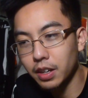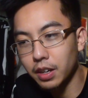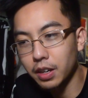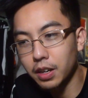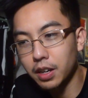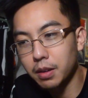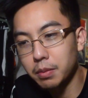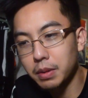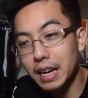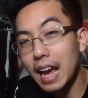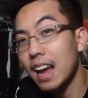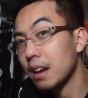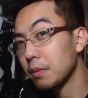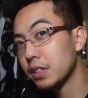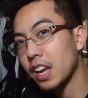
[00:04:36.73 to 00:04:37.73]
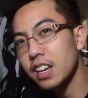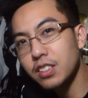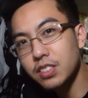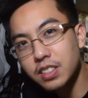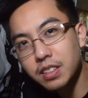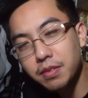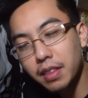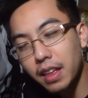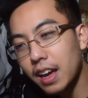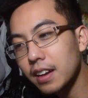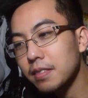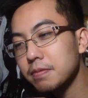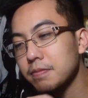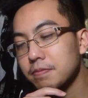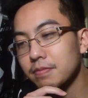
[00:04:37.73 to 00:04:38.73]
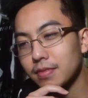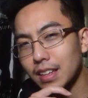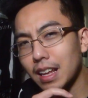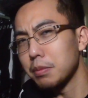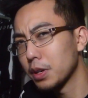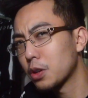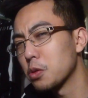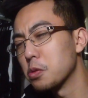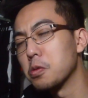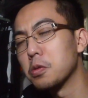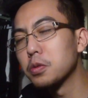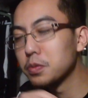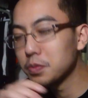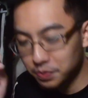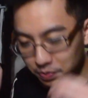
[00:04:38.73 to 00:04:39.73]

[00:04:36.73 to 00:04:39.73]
an adaptation of that? That'd be cool.